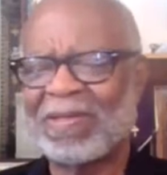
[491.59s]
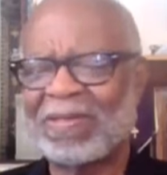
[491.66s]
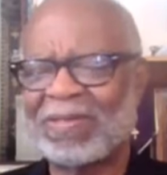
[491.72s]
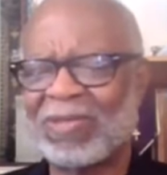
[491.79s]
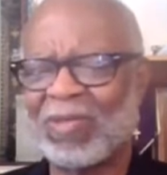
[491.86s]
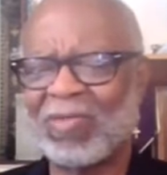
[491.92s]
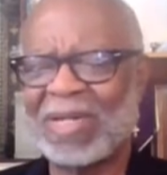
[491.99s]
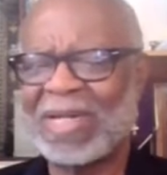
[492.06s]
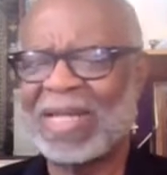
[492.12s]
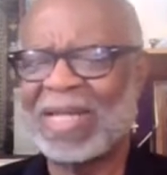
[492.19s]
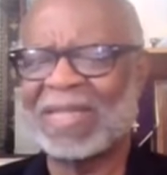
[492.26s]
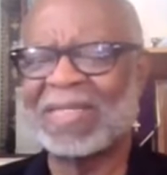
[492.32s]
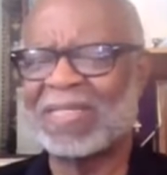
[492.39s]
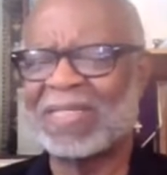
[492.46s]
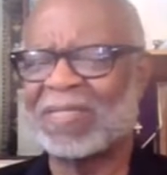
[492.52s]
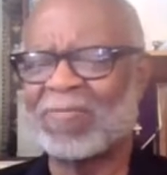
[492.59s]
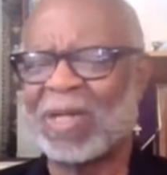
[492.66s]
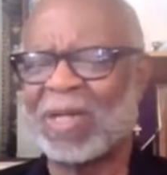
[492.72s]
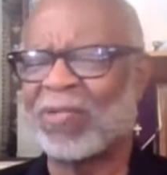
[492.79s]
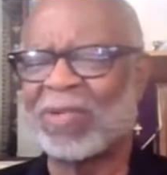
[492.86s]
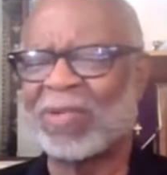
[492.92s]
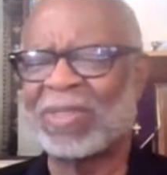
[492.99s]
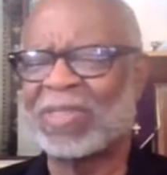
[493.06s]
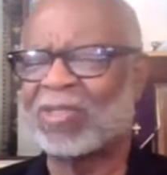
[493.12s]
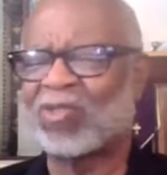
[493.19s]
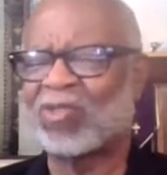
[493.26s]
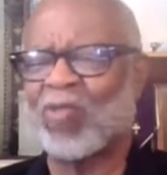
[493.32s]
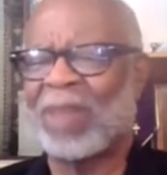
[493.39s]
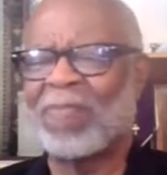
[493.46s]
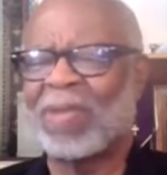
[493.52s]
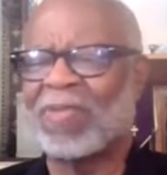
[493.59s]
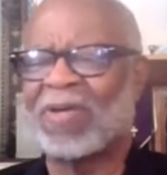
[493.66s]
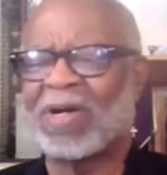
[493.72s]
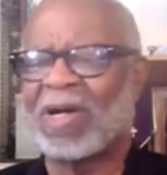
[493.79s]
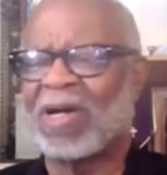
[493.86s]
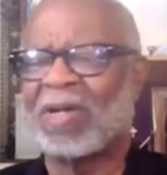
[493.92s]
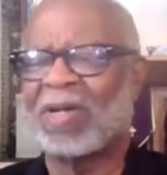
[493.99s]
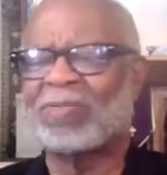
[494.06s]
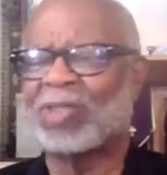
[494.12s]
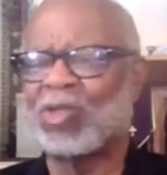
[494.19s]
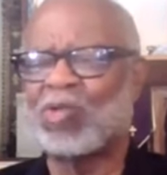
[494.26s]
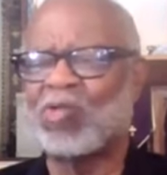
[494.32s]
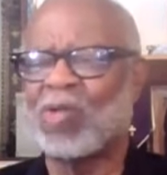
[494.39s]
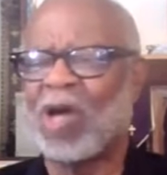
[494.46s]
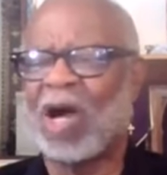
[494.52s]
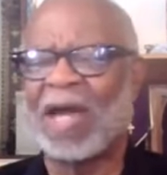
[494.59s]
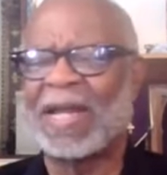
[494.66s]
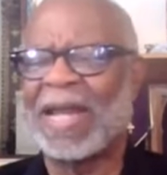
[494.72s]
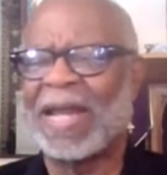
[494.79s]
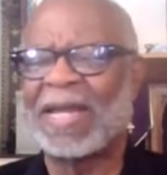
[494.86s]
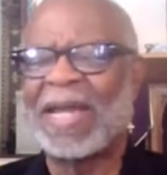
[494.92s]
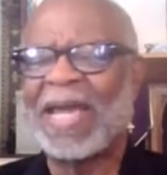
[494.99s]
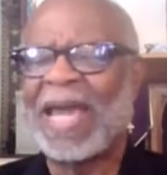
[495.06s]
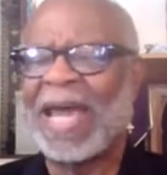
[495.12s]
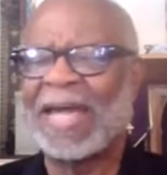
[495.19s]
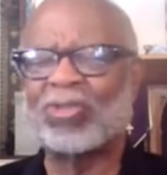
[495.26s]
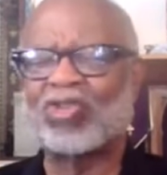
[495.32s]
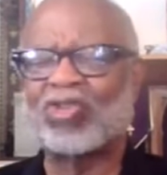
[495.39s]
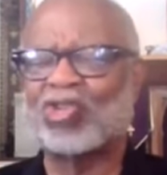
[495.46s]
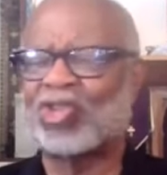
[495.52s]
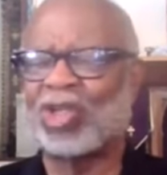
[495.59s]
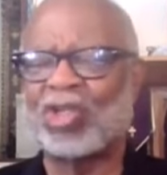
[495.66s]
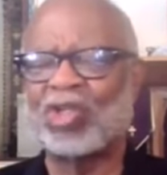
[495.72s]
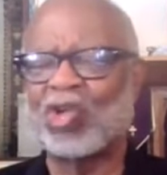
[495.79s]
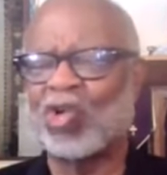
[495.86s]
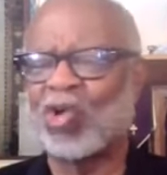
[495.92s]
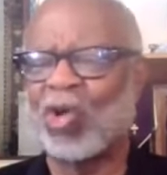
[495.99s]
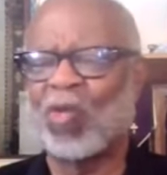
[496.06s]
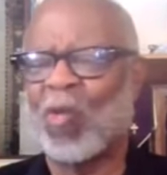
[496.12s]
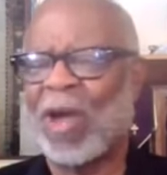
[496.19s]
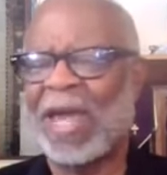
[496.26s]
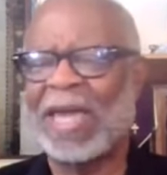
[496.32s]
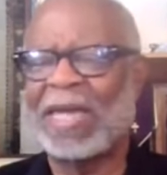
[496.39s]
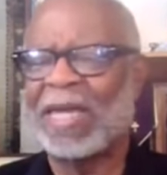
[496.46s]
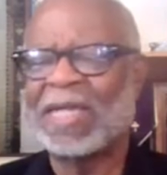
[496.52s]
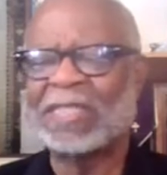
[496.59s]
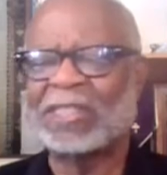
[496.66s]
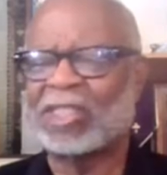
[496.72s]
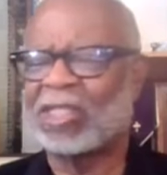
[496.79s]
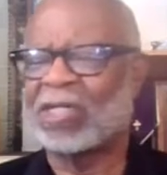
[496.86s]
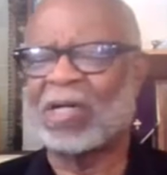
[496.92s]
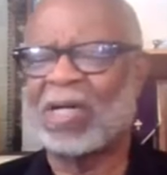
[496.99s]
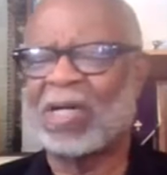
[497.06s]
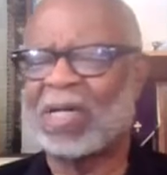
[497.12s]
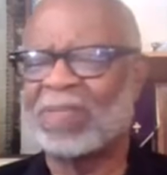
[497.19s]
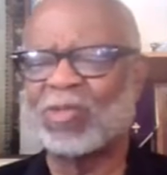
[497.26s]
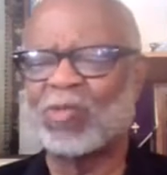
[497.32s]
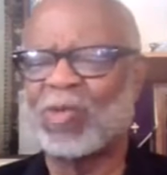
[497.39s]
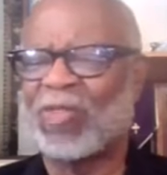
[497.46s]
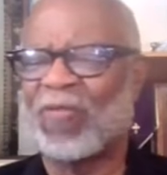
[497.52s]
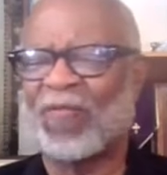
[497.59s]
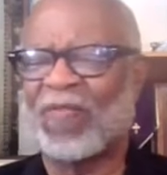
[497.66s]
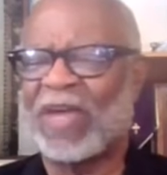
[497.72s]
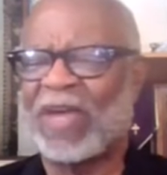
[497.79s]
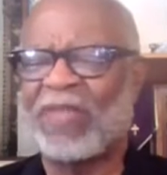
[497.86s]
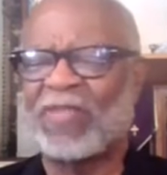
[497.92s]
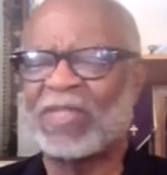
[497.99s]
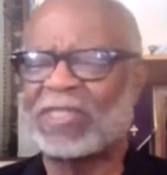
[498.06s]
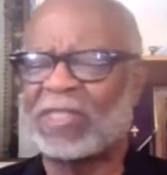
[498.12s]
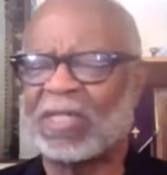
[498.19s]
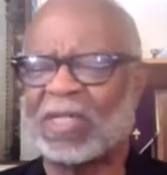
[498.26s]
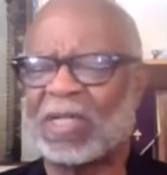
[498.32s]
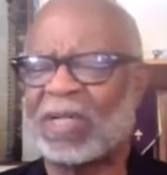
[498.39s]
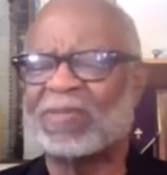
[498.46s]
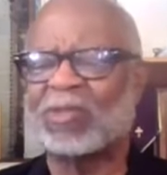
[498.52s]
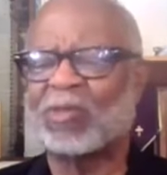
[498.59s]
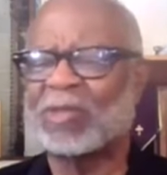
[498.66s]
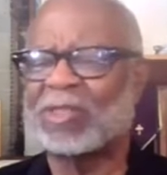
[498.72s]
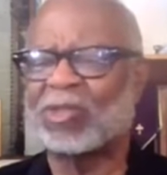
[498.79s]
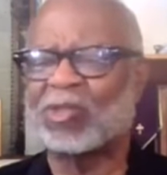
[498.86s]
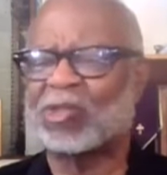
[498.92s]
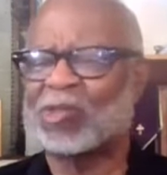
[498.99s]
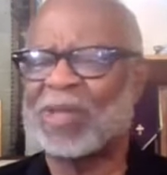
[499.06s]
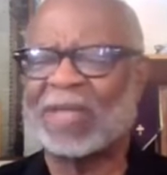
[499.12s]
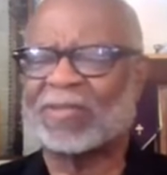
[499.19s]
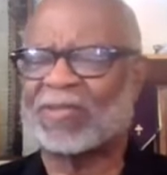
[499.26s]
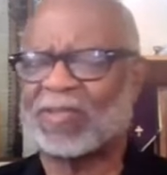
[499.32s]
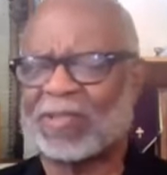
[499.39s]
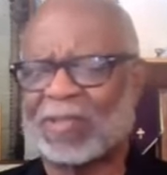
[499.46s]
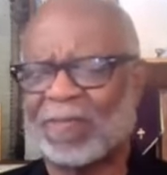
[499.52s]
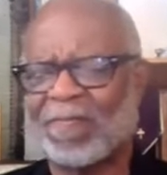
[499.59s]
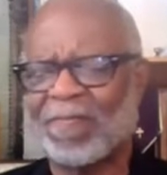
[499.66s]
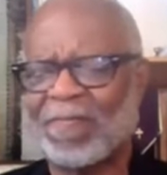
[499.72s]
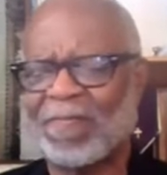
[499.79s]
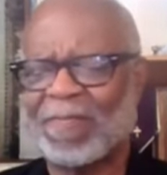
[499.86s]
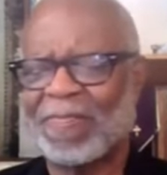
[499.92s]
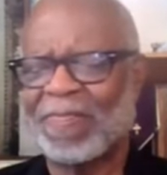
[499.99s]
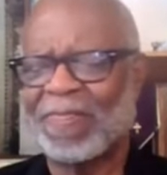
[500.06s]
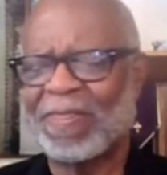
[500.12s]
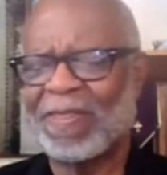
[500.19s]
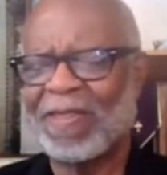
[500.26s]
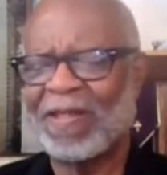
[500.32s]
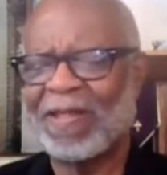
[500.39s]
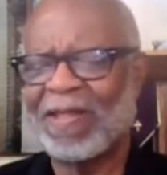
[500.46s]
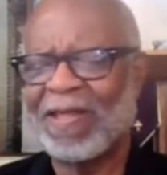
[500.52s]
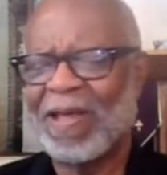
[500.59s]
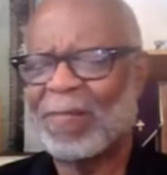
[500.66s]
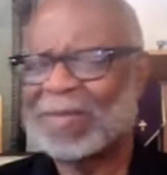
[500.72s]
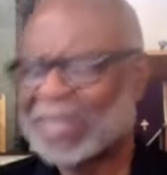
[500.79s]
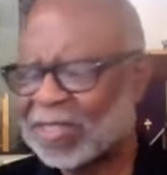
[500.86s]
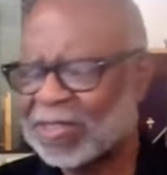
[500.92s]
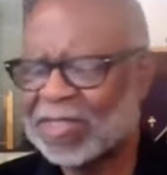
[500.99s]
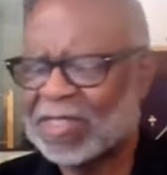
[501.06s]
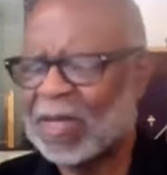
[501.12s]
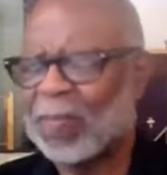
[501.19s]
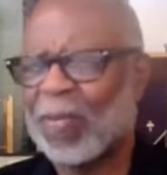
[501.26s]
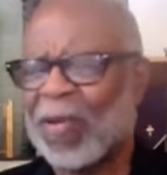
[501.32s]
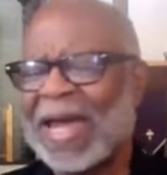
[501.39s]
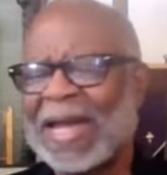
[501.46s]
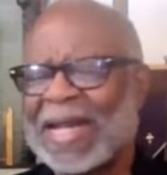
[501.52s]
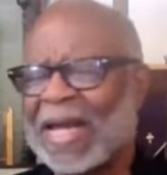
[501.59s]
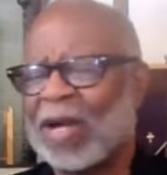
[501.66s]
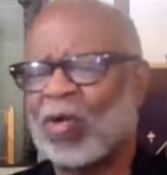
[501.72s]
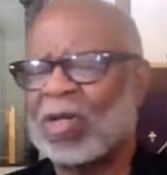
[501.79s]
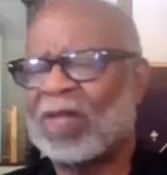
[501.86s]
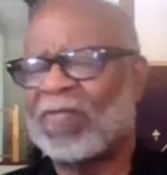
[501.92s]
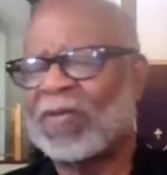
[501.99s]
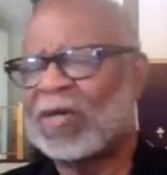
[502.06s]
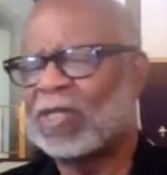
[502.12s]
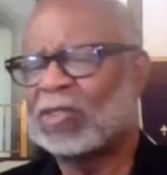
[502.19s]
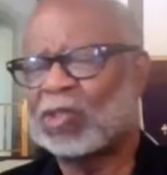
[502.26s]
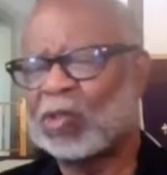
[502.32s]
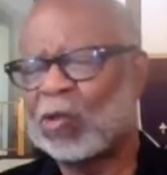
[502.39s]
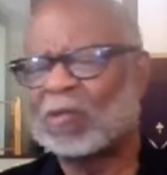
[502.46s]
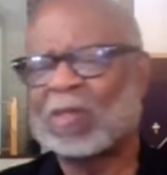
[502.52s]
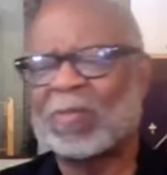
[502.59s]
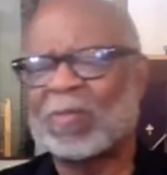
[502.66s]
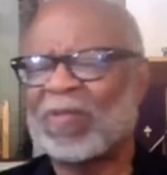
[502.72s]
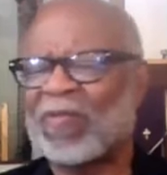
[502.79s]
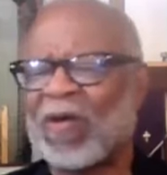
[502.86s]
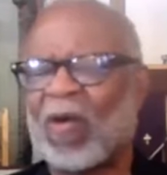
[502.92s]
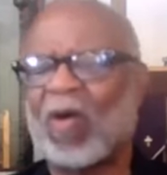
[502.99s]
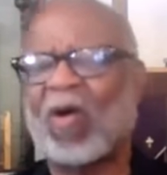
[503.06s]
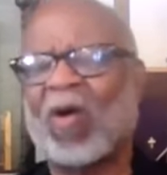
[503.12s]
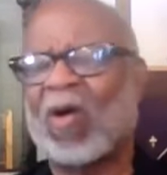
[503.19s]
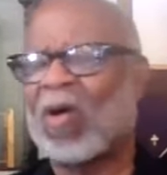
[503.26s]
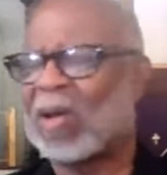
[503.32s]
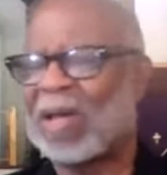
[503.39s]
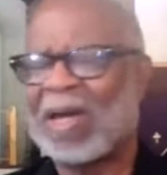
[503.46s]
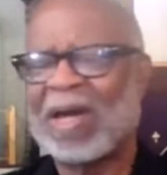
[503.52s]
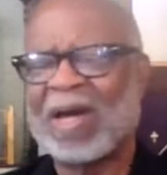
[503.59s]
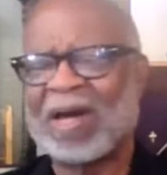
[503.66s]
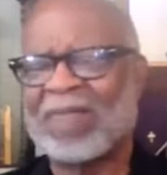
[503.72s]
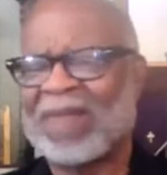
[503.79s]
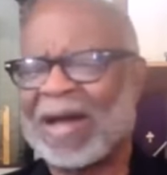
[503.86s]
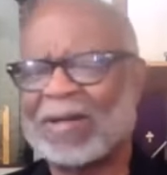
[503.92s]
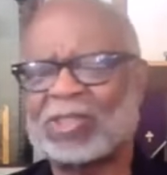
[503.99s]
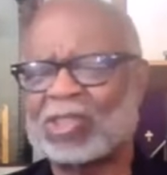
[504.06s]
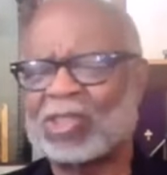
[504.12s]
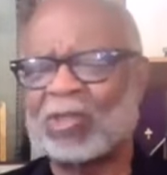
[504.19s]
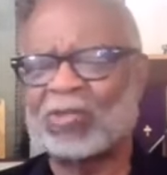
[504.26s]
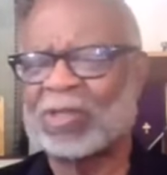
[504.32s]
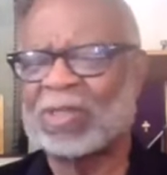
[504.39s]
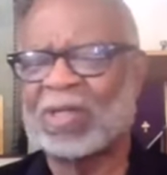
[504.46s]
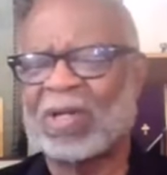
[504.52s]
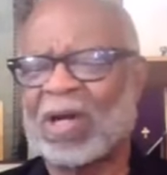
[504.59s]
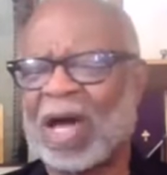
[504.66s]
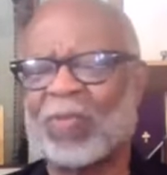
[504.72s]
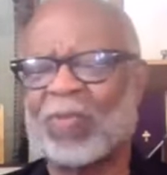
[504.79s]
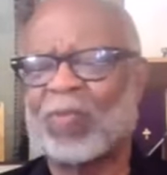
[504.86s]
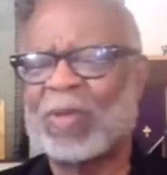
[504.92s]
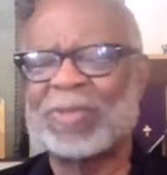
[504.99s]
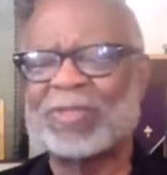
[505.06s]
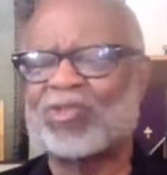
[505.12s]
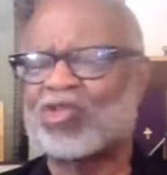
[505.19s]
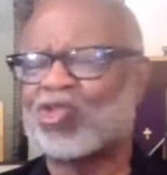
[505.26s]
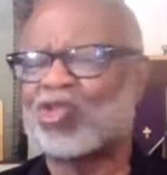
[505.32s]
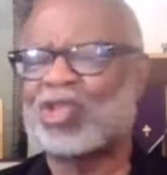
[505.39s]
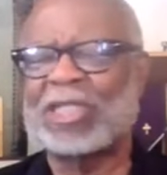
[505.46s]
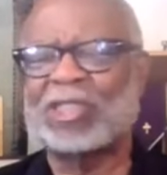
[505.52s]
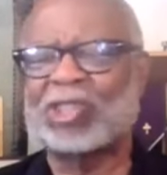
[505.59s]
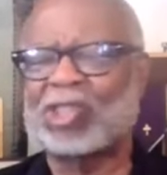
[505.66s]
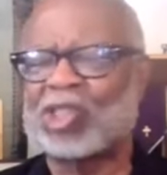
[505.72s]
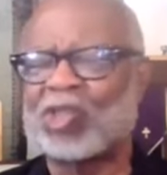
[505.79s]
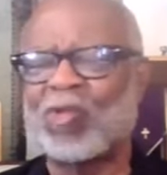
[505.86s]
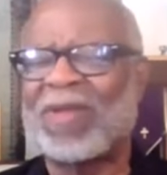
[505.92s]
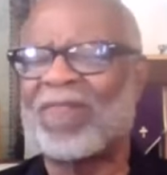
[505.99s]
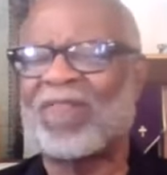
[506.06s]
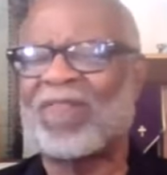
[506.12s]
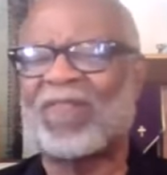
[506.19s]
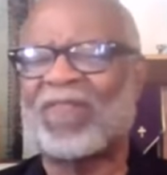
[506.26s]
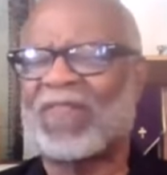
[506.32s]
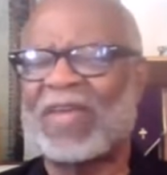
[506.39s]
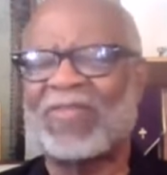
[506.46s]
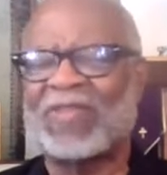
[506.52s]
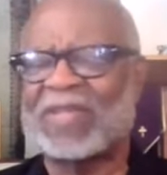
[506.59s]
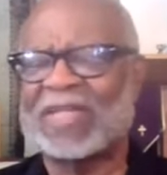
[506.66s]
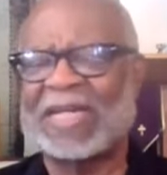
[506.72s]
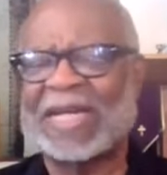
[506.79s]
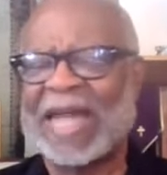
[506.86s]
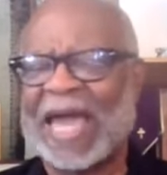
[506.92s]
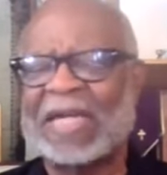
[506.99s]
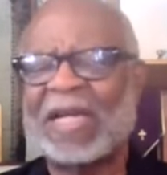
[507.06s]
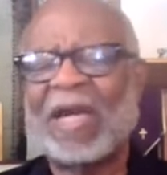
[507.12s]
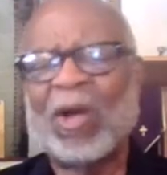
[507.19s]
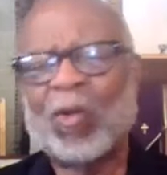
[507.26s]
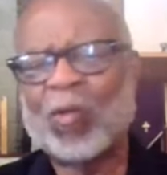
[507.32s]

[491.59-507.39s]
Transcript: Don't let this mother and this grandmother come to you, God, and, and send her away. She comes with faith, she comes with trust. But this is a prayer not only for her children, but for all of our children. God, we beseech you in faith tonight.